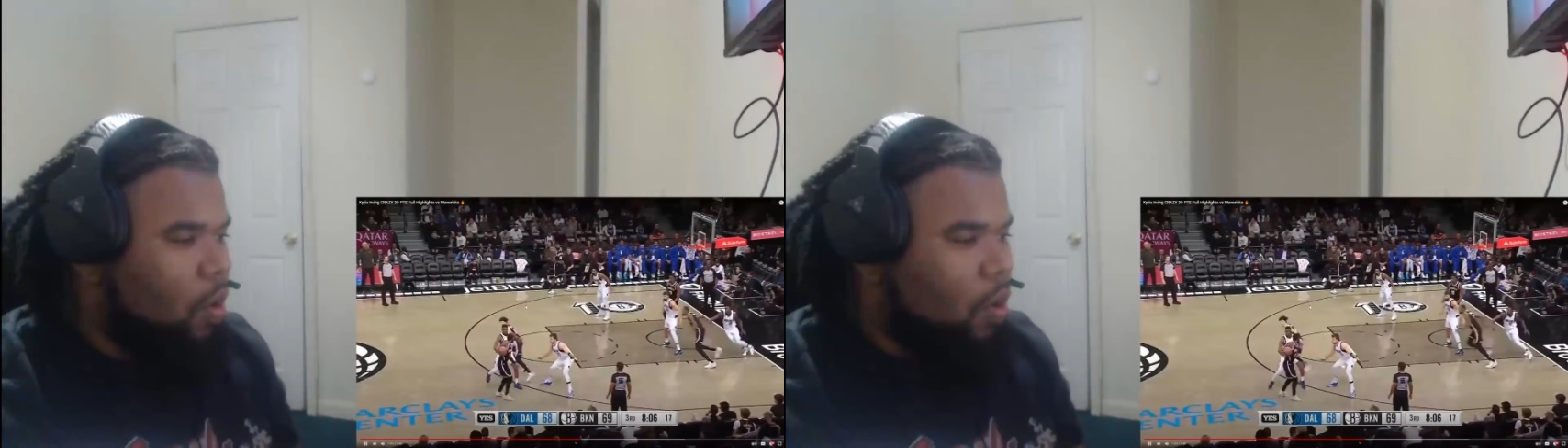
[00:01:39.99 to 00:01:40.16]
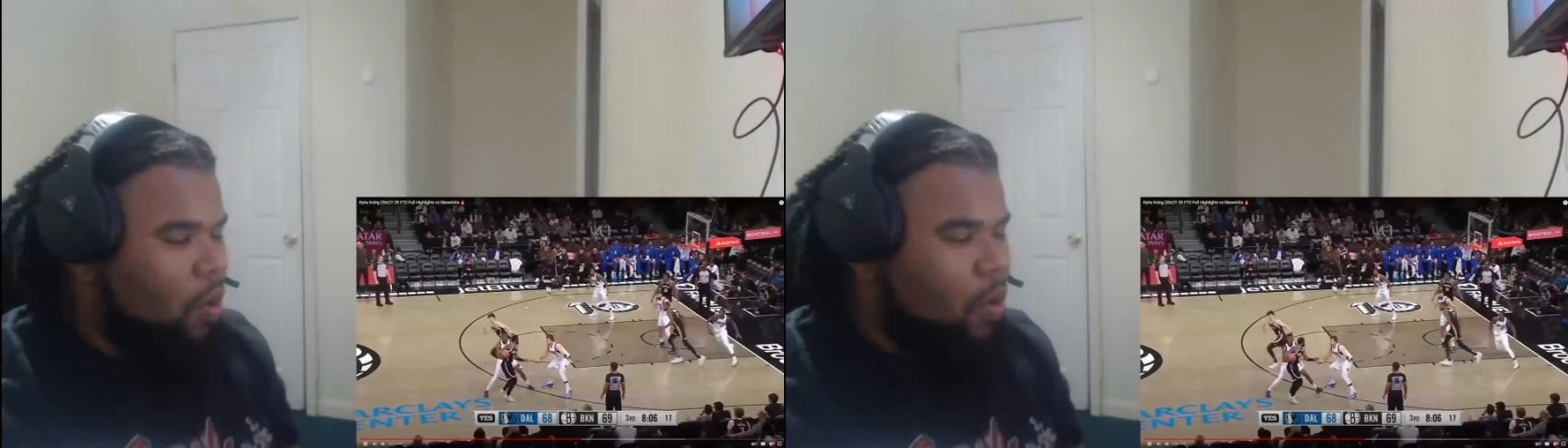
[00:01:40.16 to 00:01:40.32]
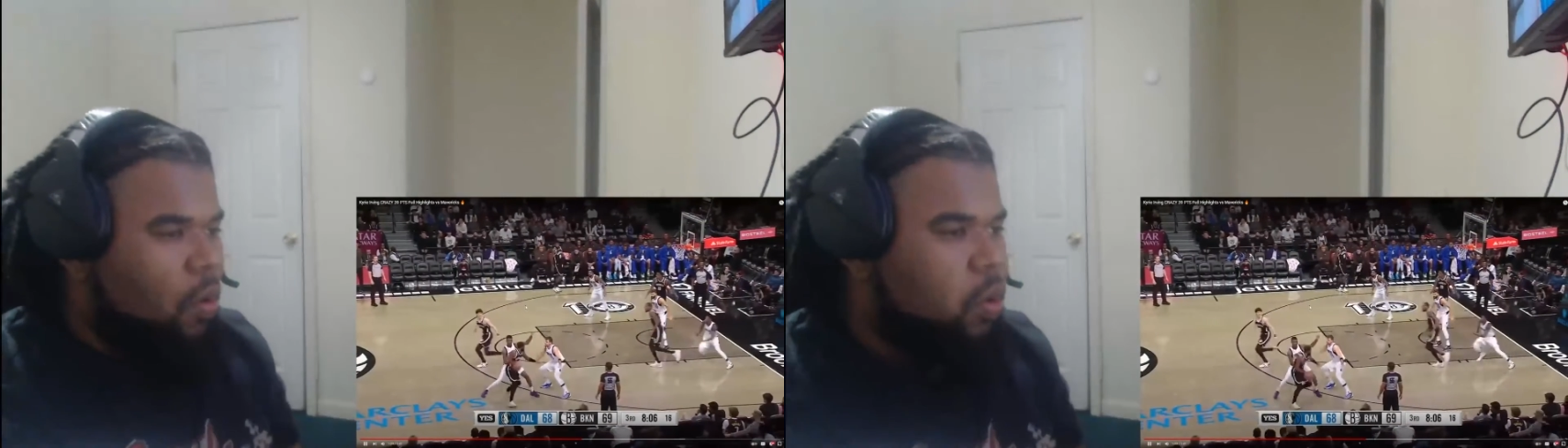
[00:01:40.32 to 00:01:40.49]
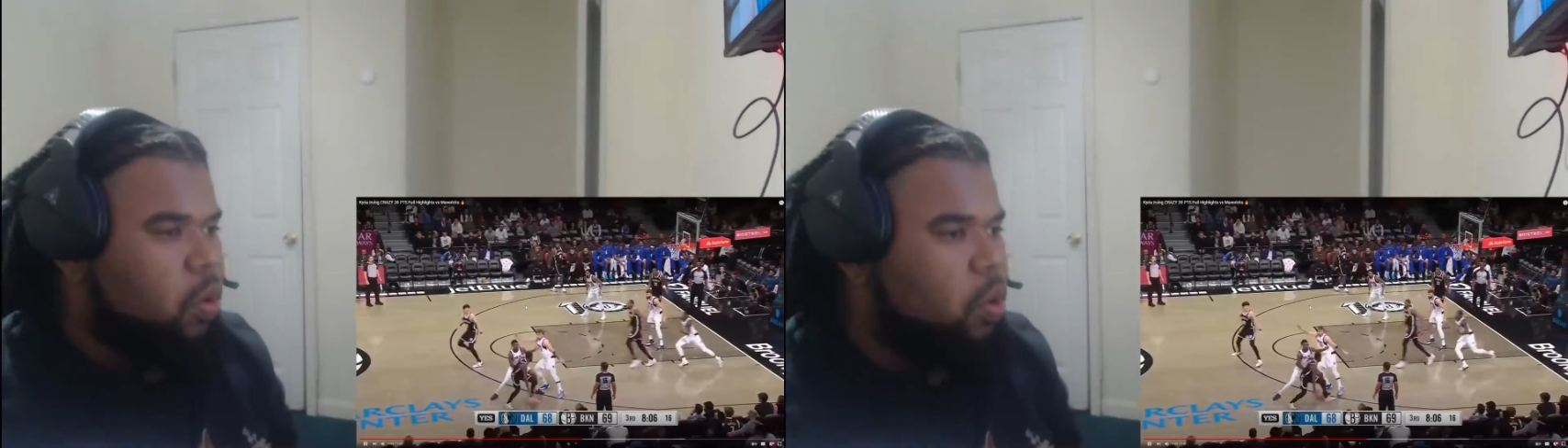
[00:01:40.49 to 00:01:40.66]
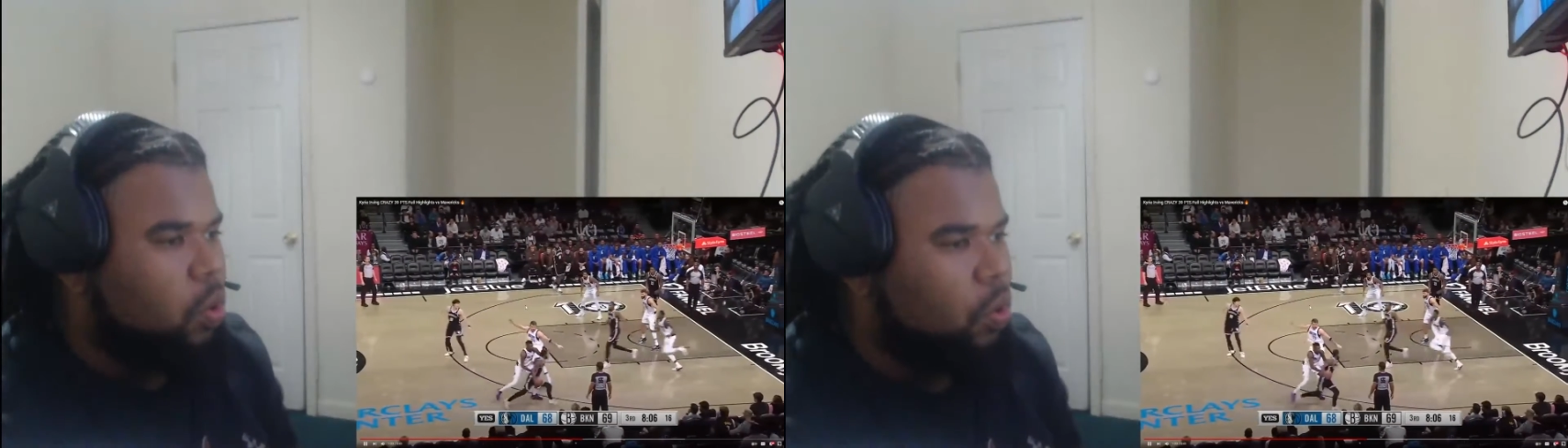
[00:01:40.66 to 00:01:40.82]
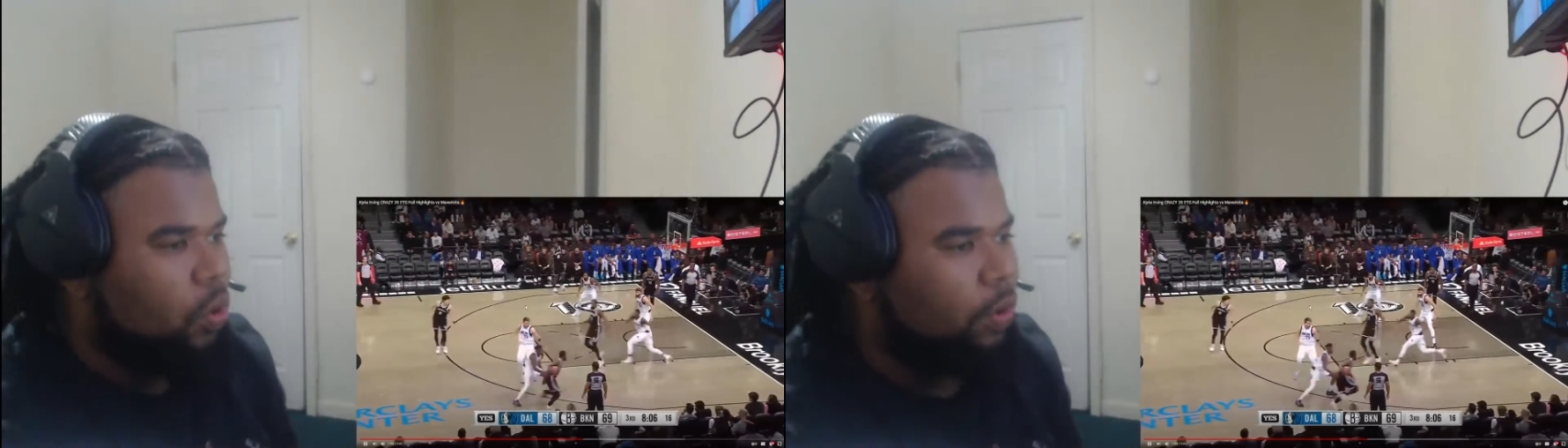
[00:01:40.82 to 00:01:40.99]

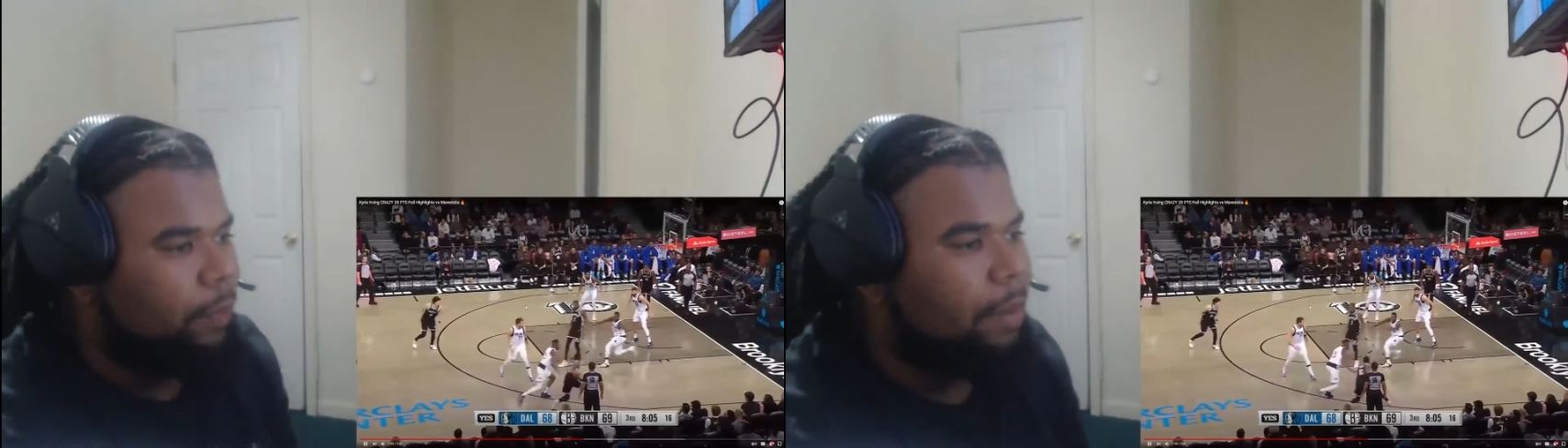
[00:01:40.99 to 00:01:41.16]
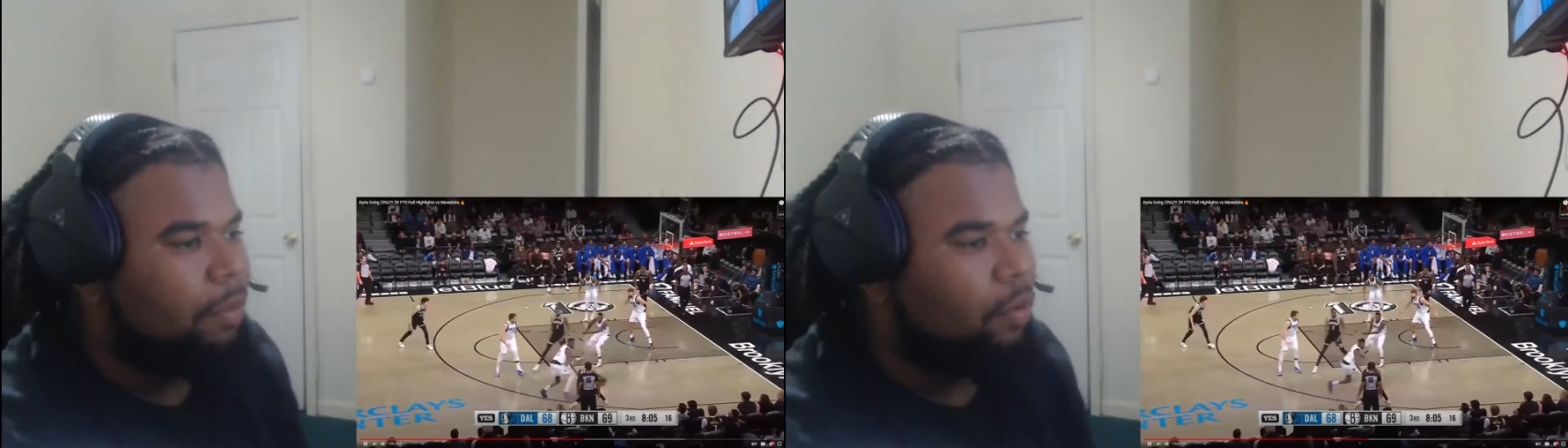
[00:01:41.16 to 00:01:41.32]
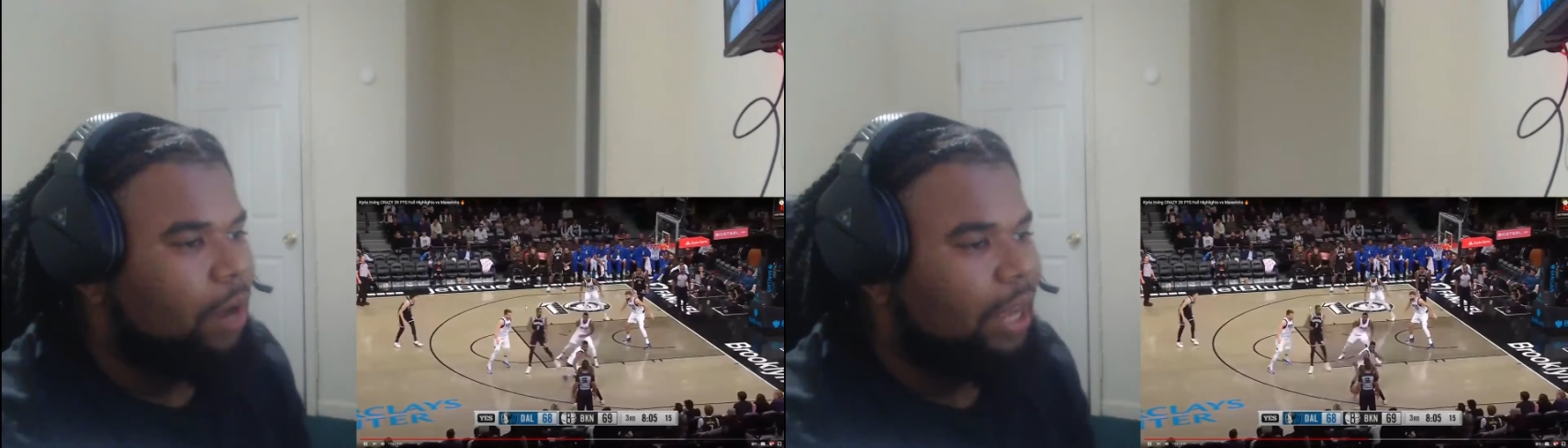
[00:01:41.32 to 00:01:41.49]
Watanabe sets the screen.